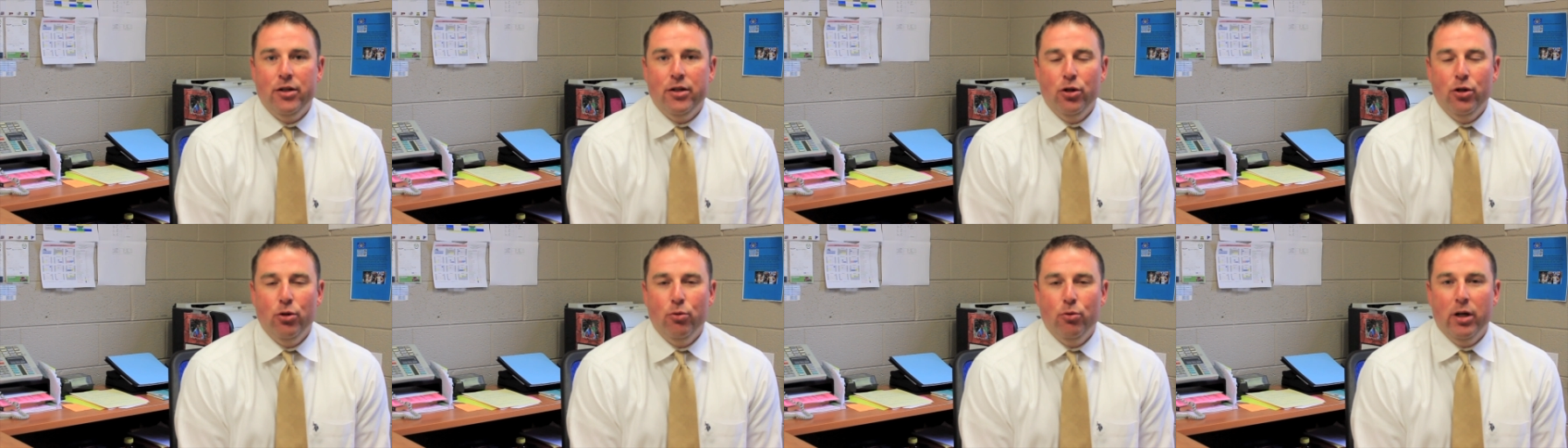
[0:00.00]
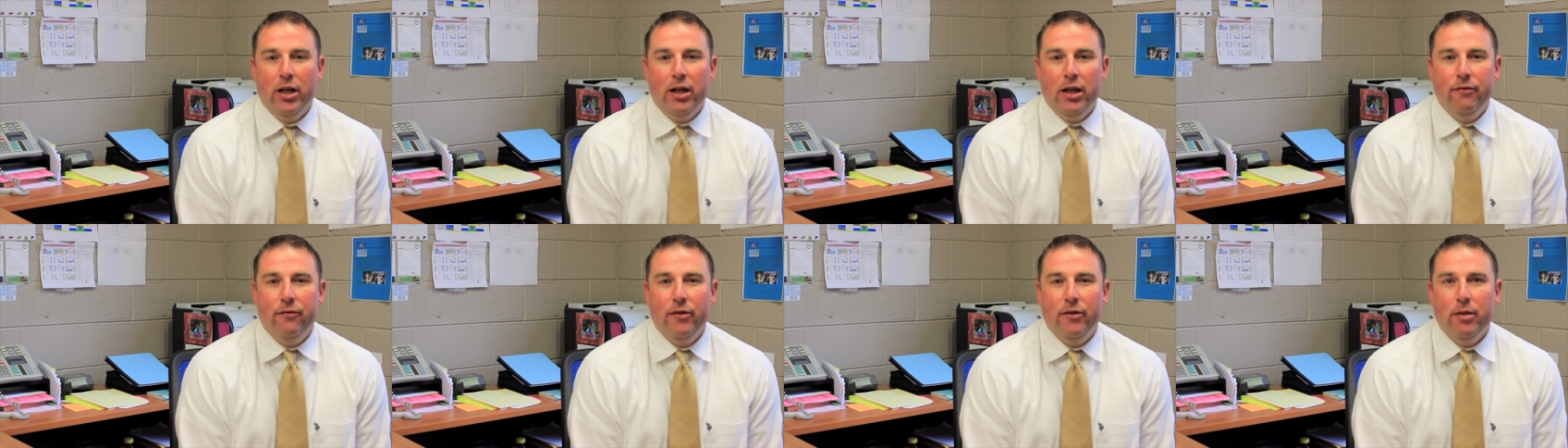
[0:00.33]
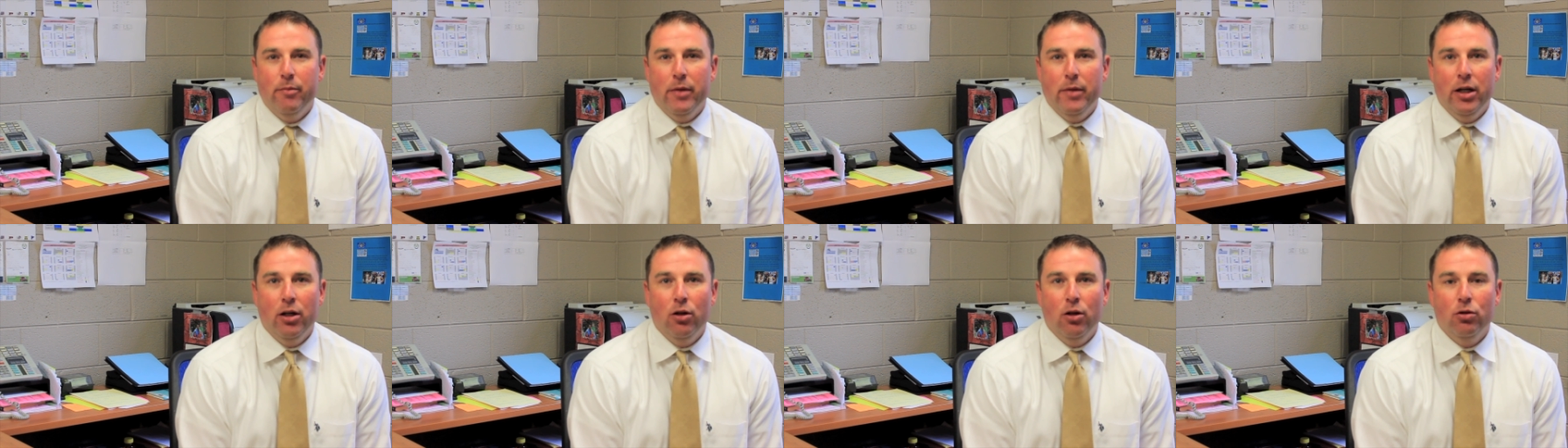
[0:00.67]
2A
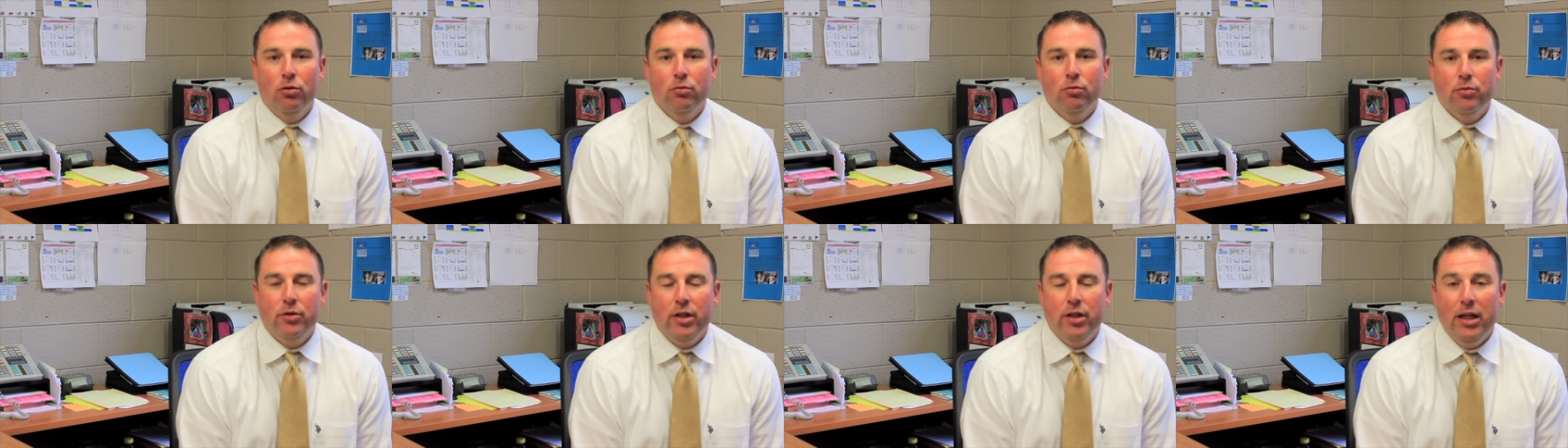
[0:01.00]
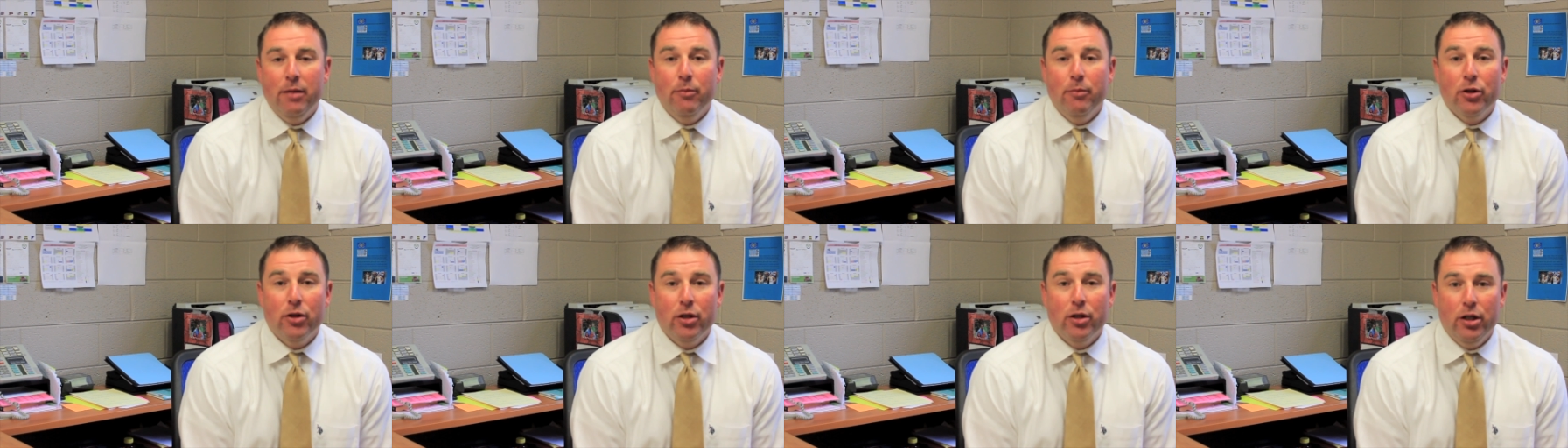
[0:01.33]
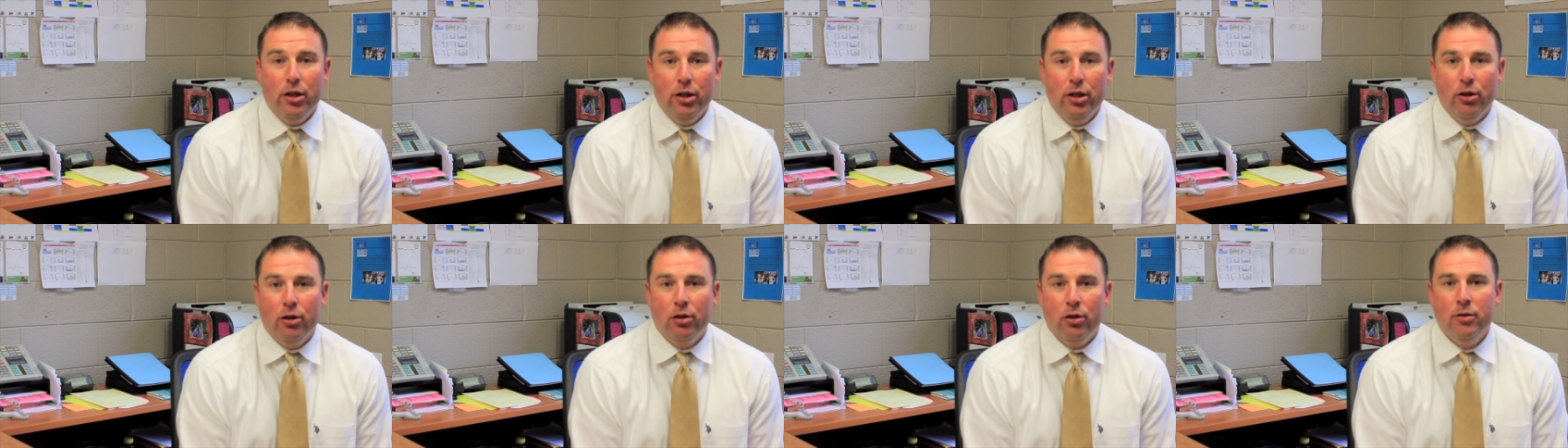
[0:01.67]
female team of the
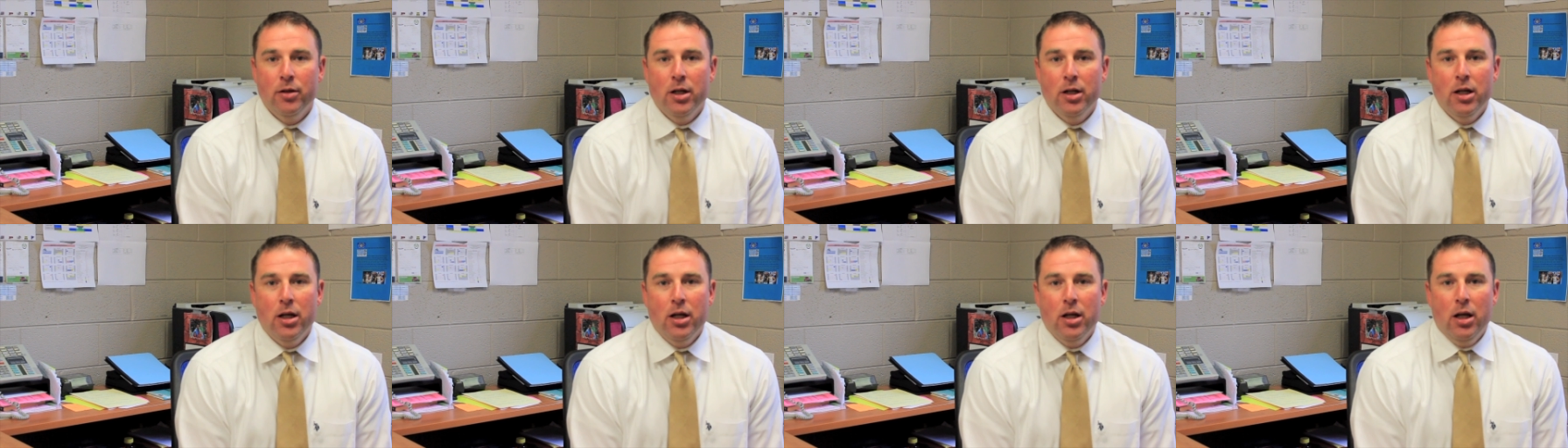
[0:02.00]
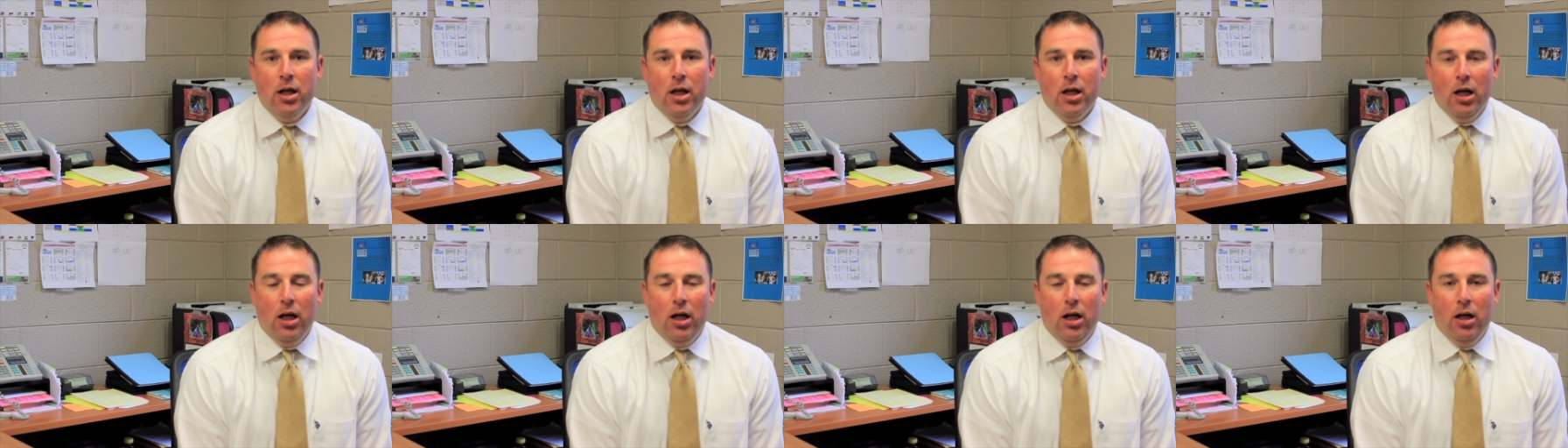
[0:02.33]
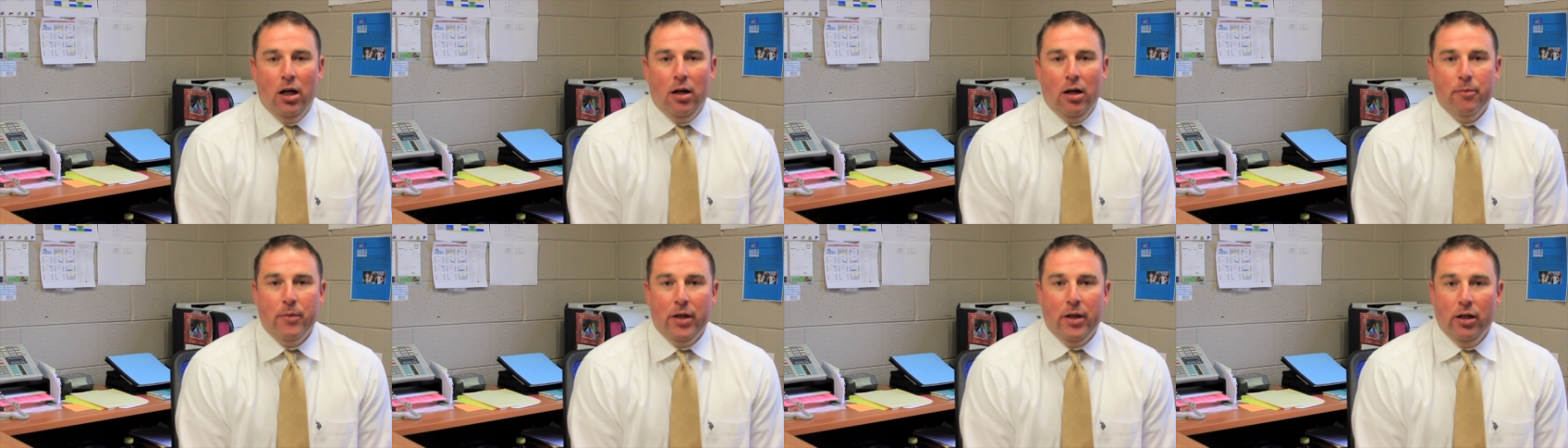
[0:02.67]
year
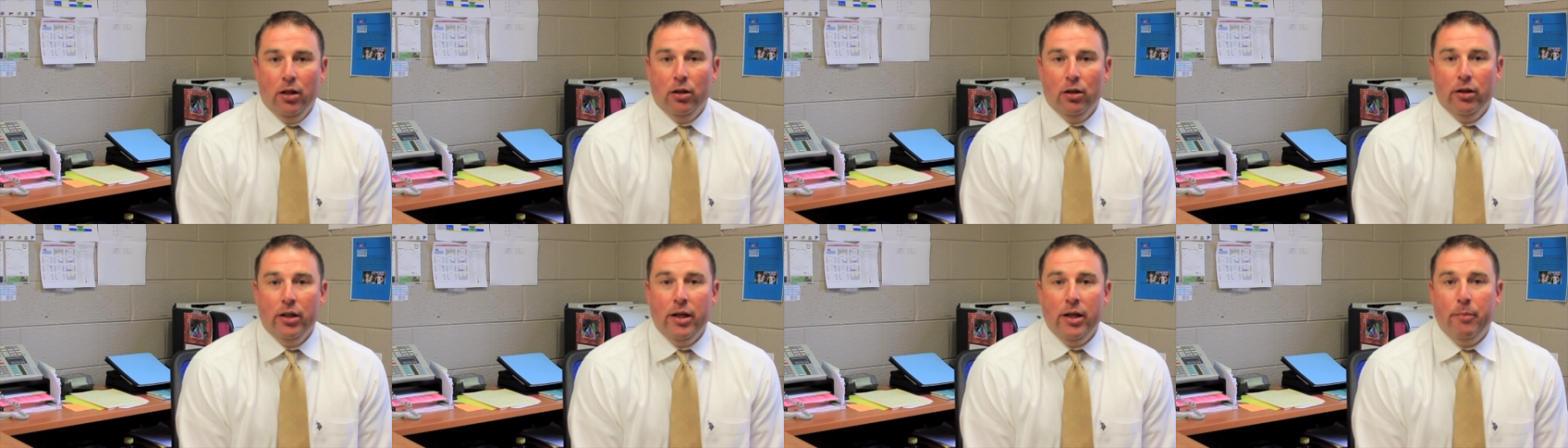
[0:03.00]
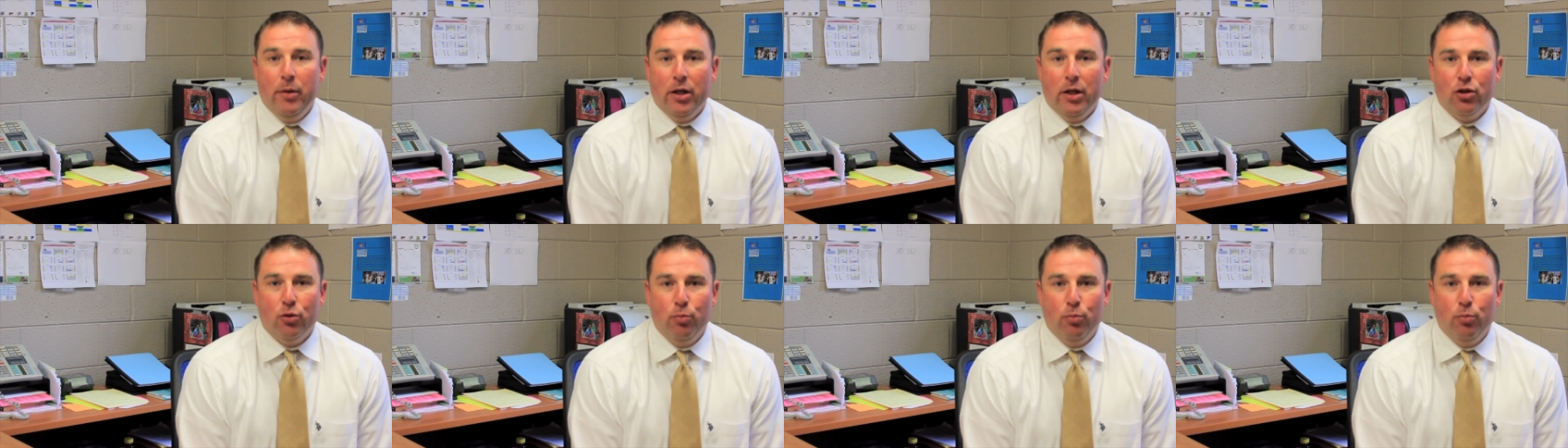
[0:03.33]
uh, in an Olympic